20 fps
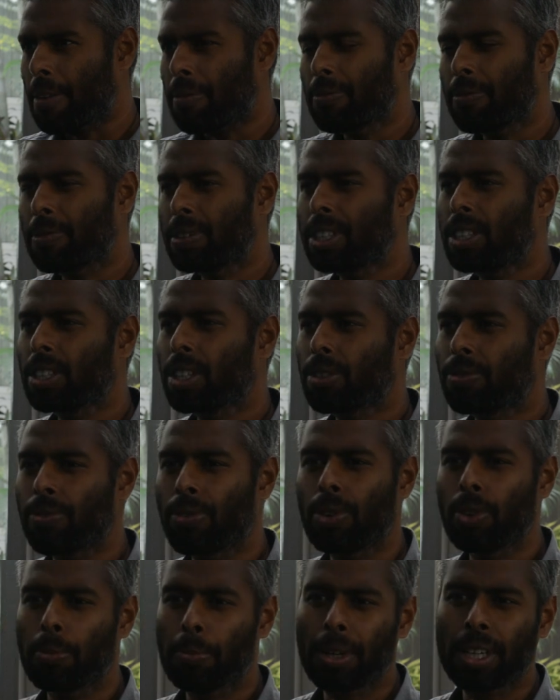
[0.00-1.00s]
within a
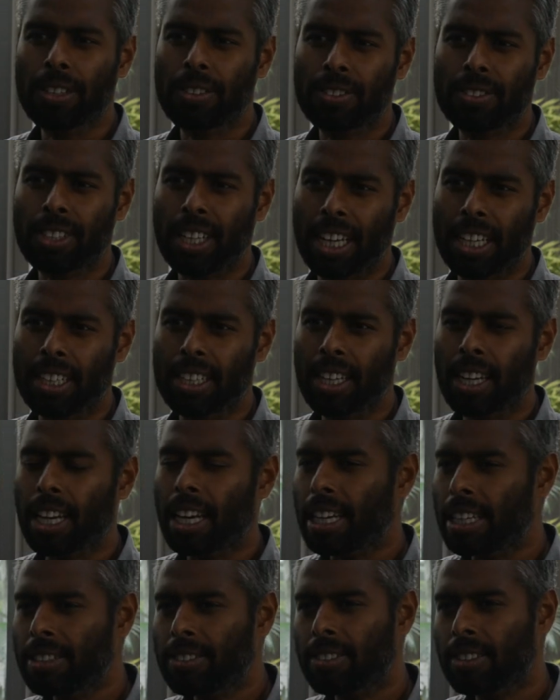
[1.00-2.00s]
few months, I
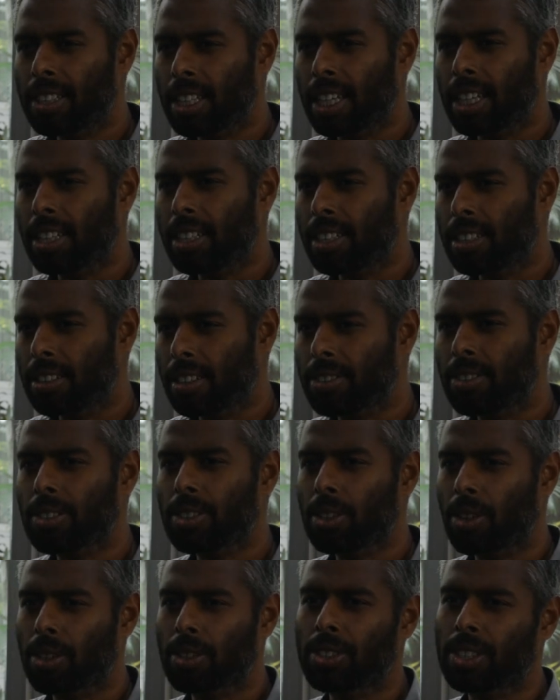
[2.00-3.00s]
realized that this is
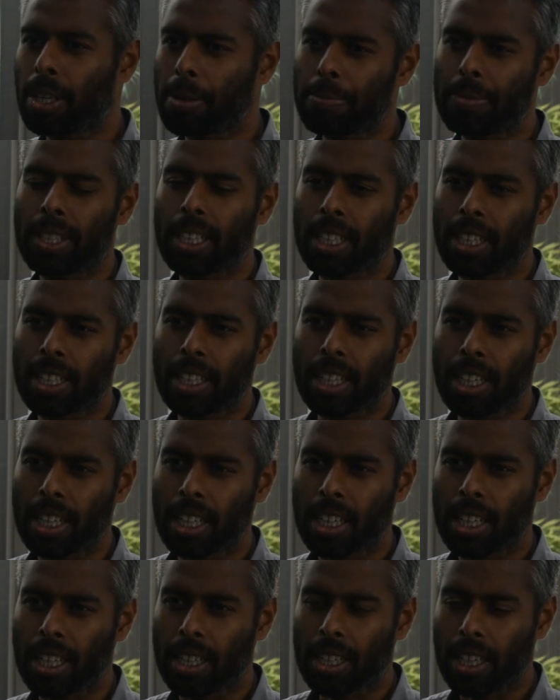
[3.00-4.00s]
not something,
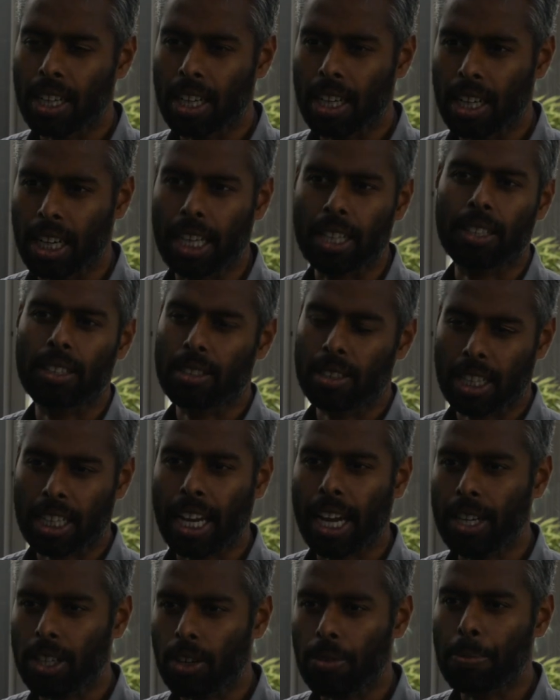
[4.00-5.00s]
like the
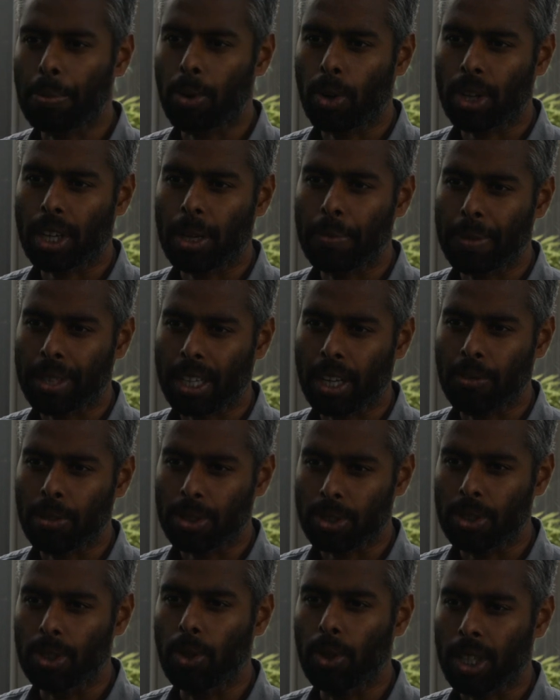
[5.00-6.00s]
kind of programming I was
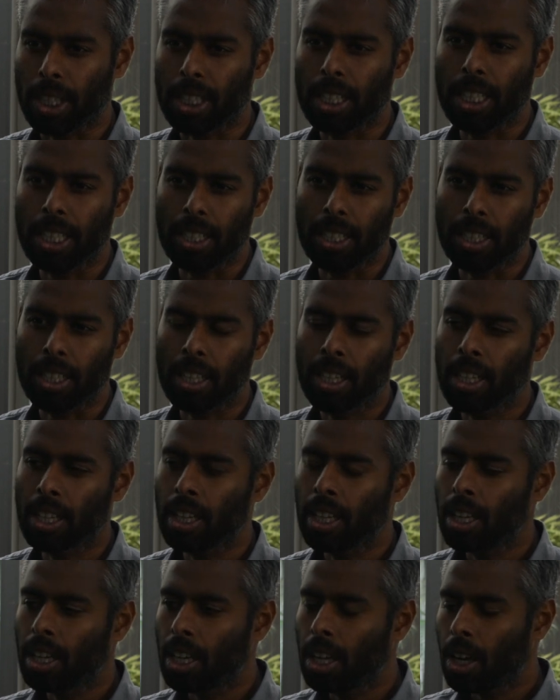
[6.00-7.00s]
doing then,
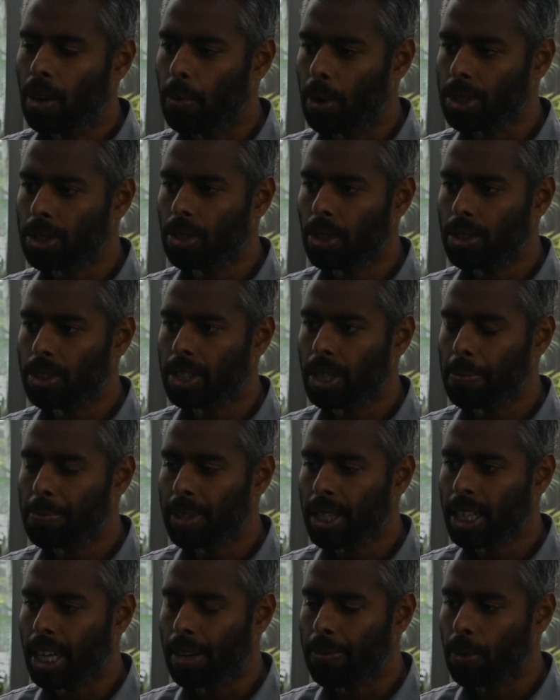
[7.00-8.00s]
was not
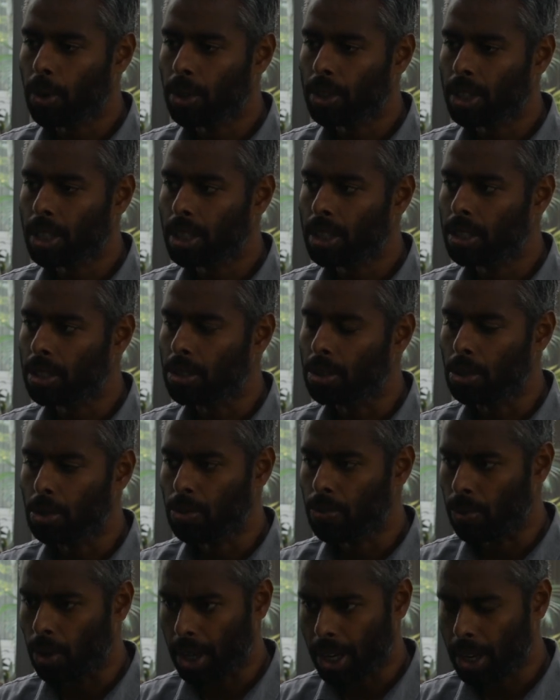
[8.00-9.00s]
something I wanted to do
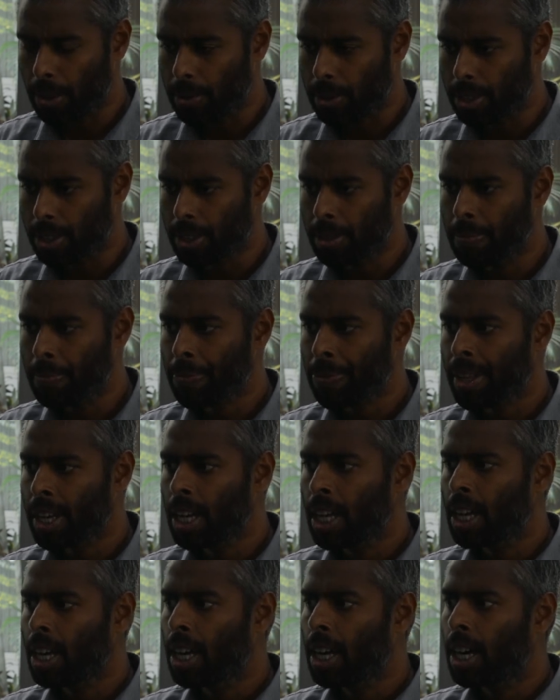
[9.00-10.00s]
forever.
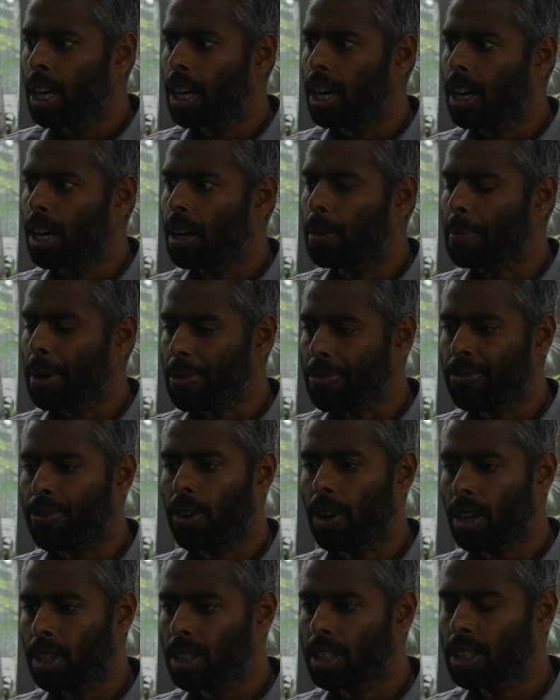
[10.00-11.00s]
Uh, my
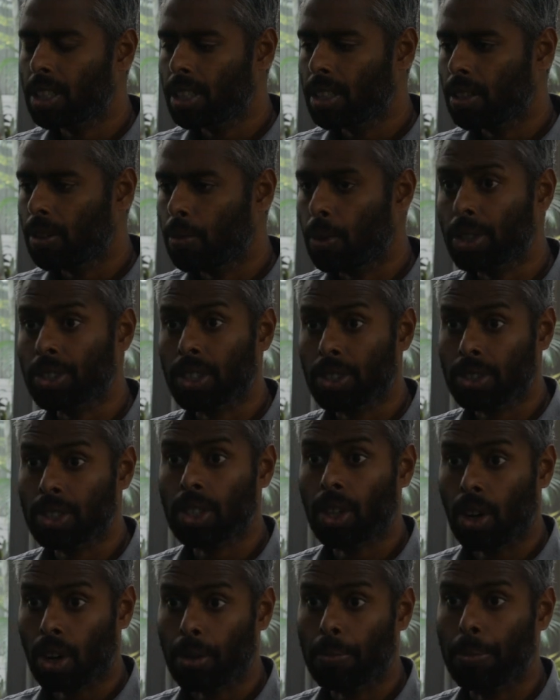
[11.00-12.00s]
father was a
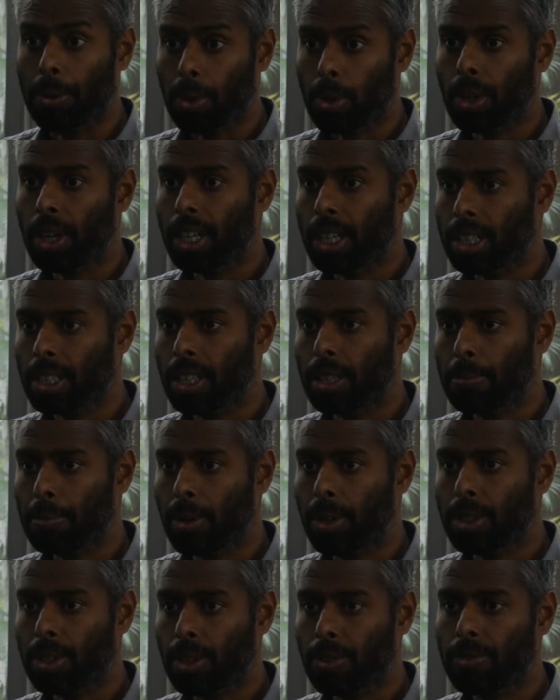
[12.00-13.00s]
stockbroker at that
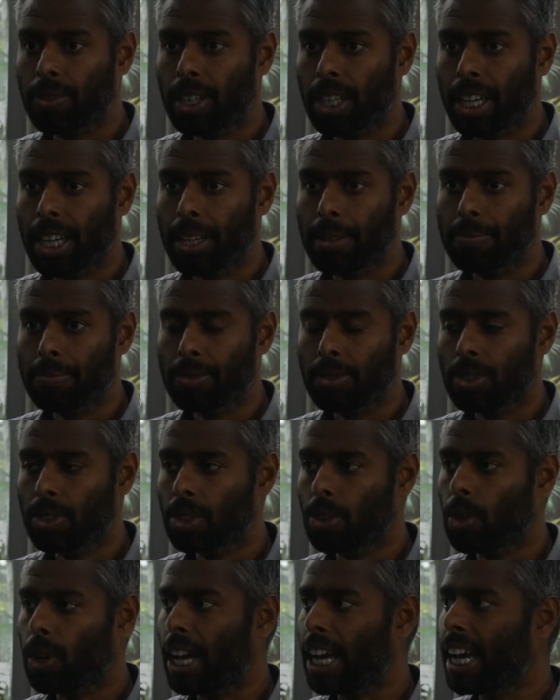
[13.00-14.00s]
point of time,
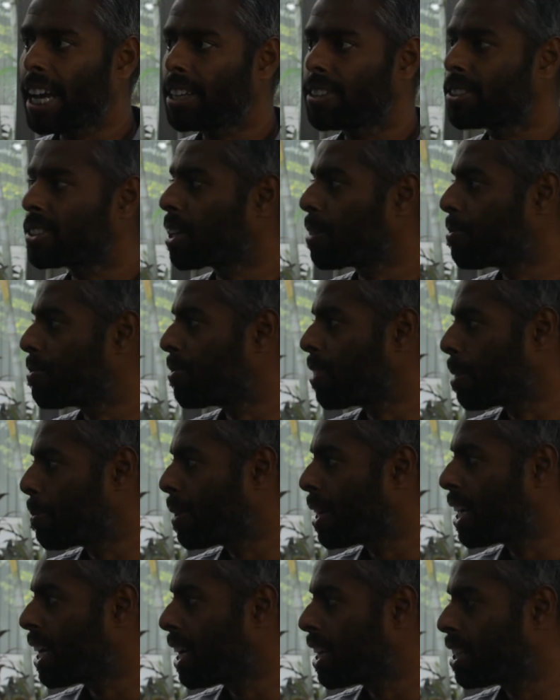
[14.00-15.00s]
so I had some
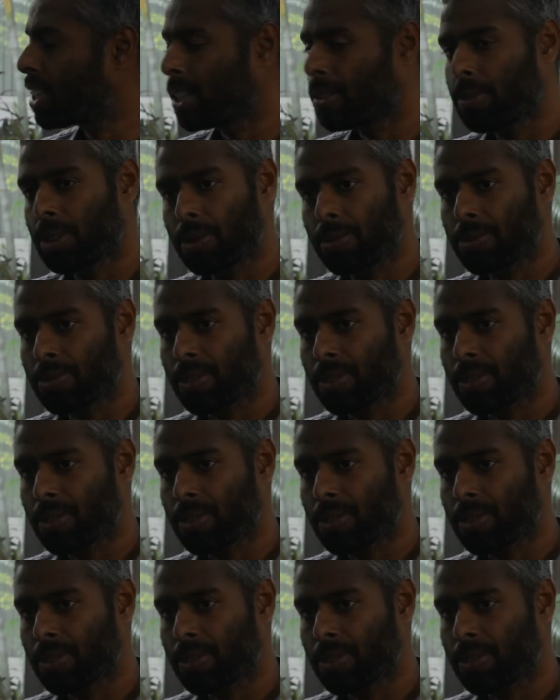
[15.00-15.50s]
familiarity with